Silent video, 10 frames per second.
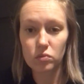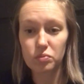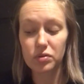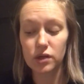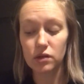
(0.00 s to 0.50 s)

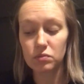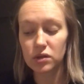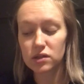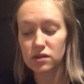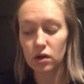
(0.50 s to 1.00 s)
print
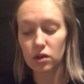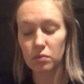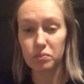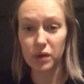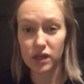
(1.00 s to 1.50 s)
books are the
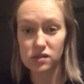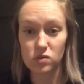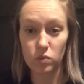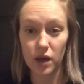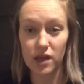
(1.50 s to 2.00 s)

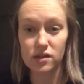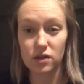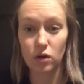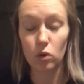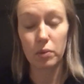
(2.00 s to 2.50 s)
best way to
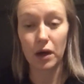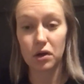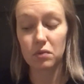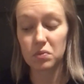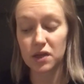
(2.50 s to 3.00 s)
go about
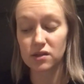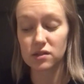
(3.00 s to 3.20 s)
it because